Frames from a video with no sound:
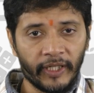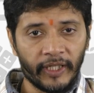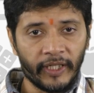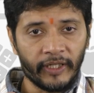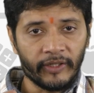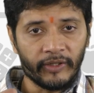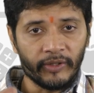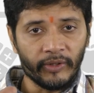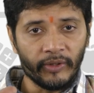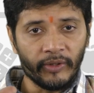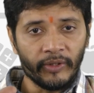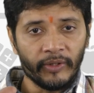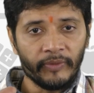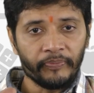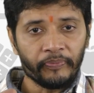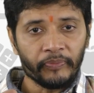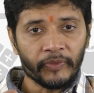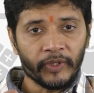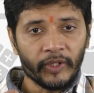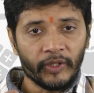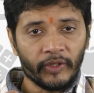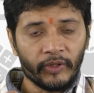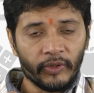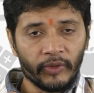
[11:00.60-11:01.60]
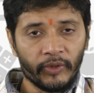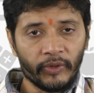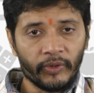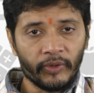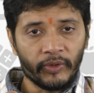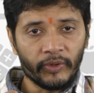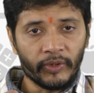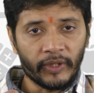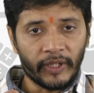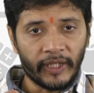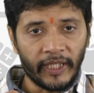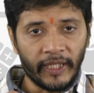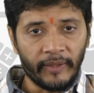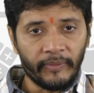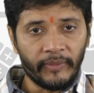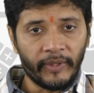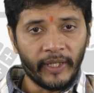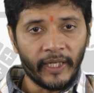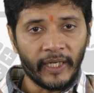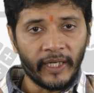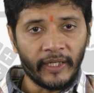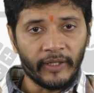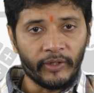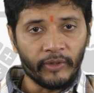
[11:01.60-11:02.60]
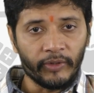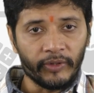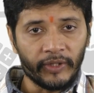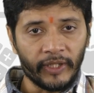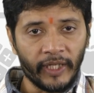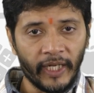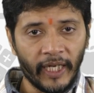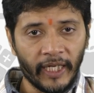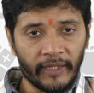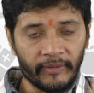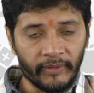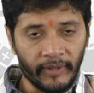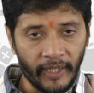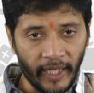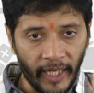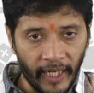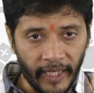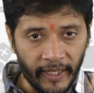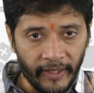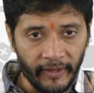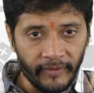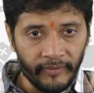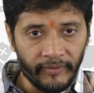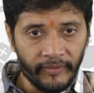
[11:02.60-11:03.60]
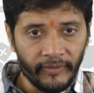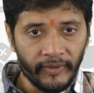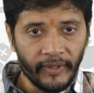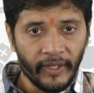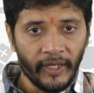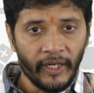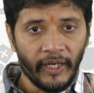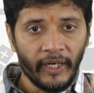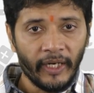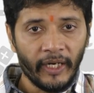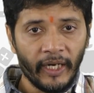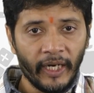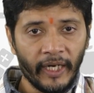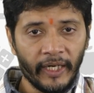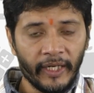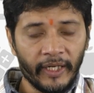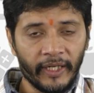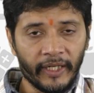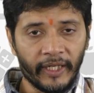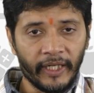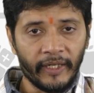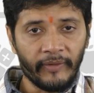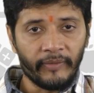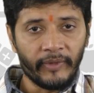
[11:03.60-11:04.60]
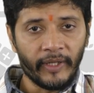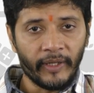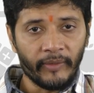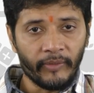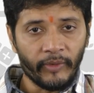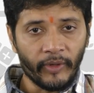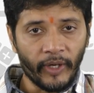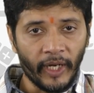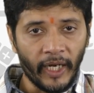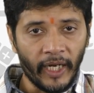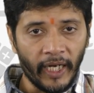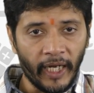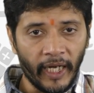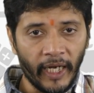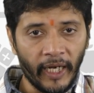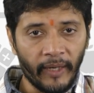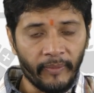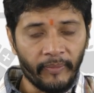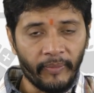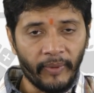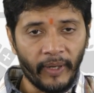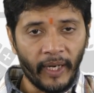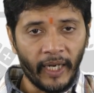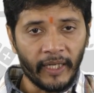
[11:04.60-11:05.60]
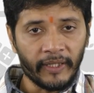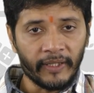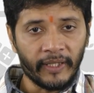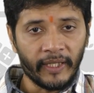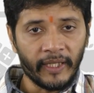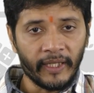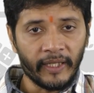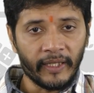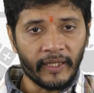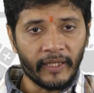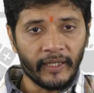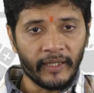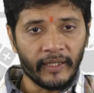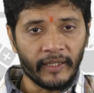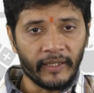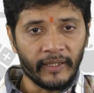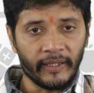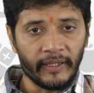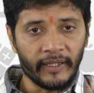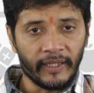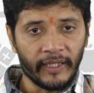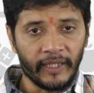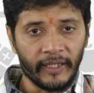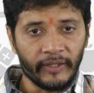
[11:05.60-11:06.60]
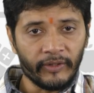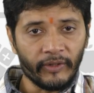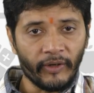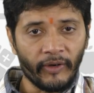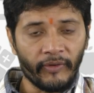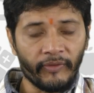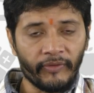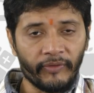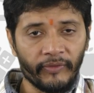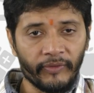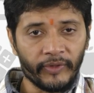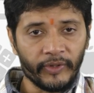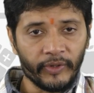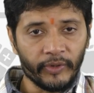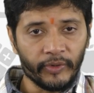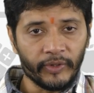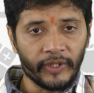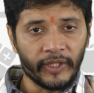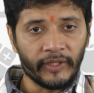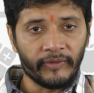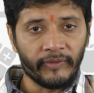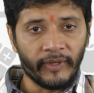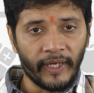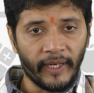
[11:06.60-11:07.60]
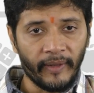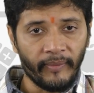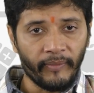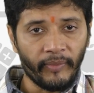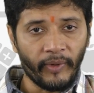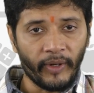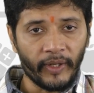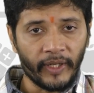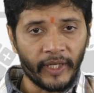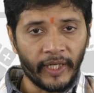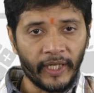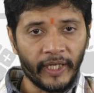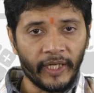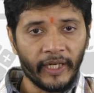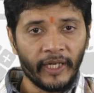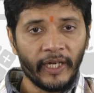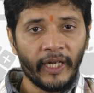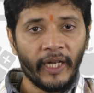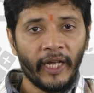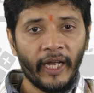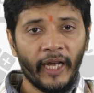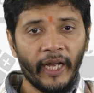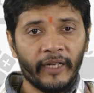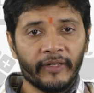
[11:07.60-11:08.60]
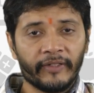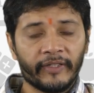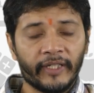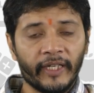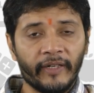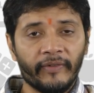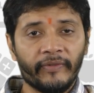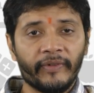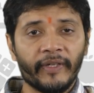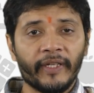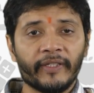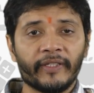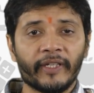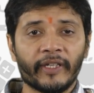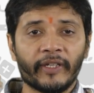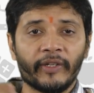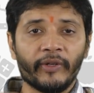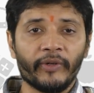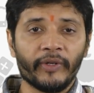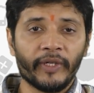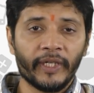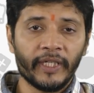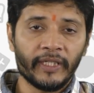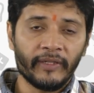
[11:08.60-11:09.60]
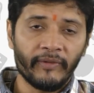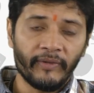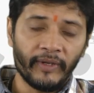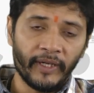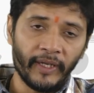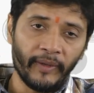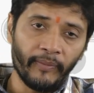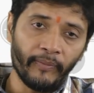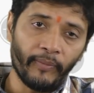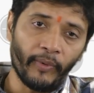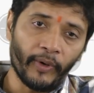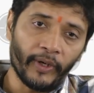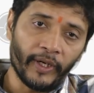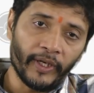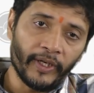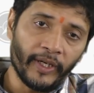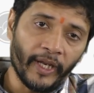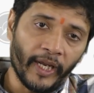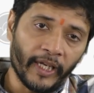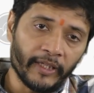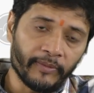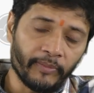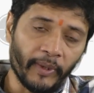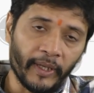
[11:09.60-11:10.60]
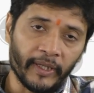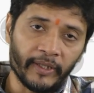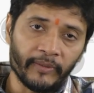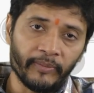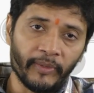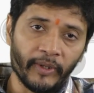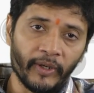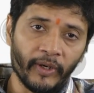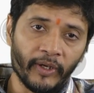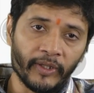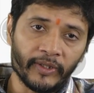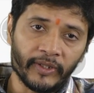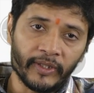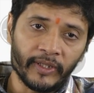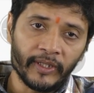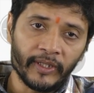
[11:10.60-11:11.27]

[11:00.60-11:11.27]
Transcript: So to keep their enthusiasm alive and to keep their morale up, I think ease of use is very important, and safety and security is a very important aspect, because